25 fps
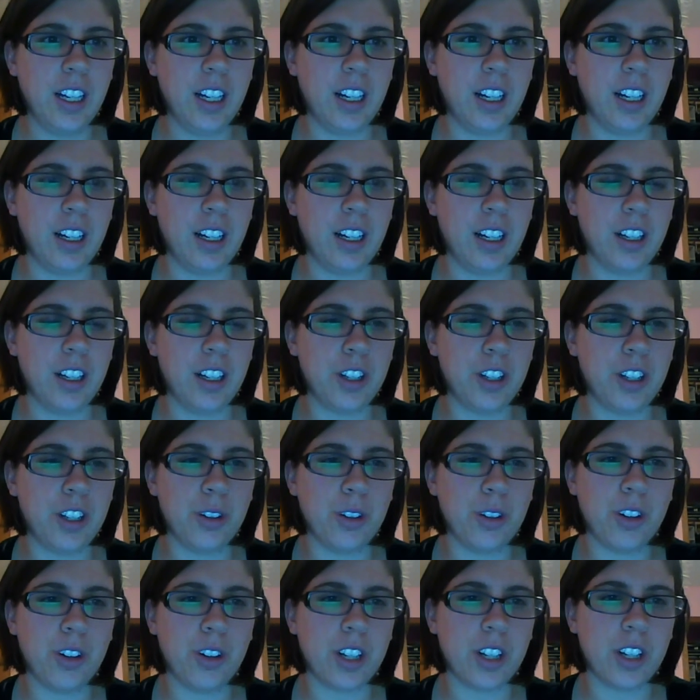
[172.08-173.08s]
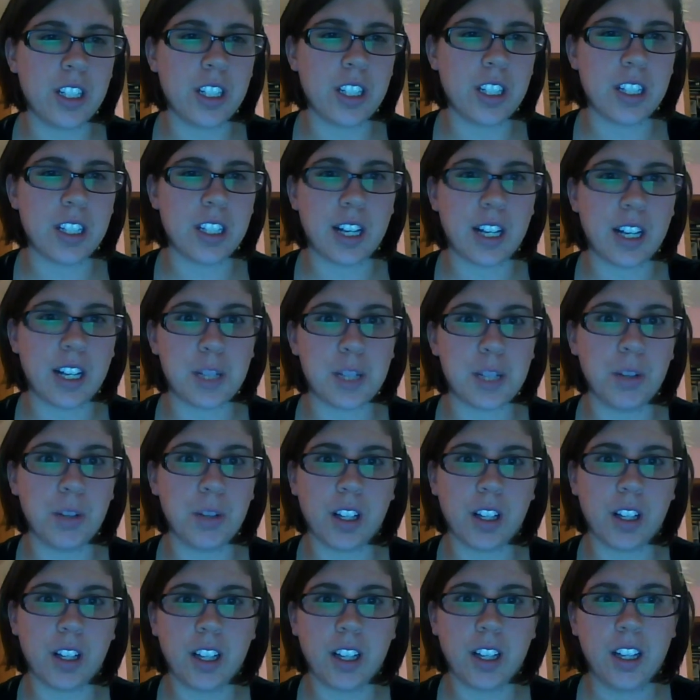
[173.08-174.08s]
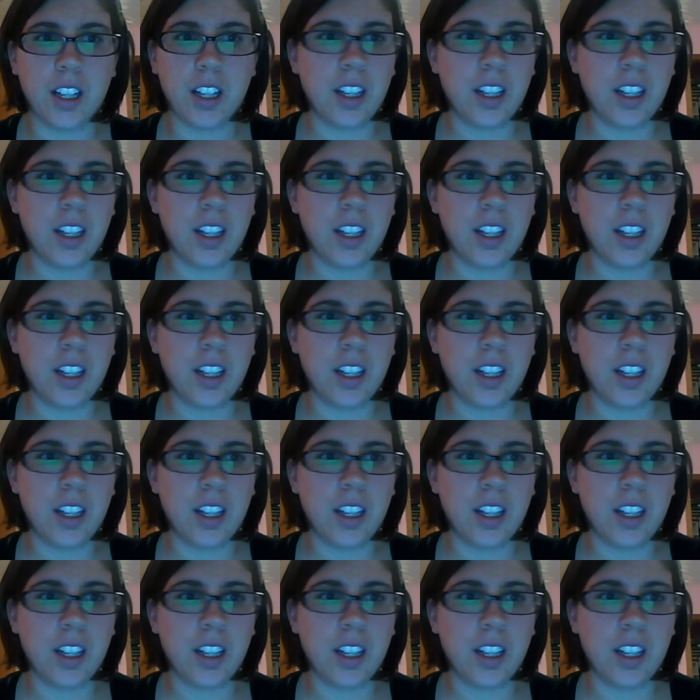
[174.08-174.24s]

according to the textbook,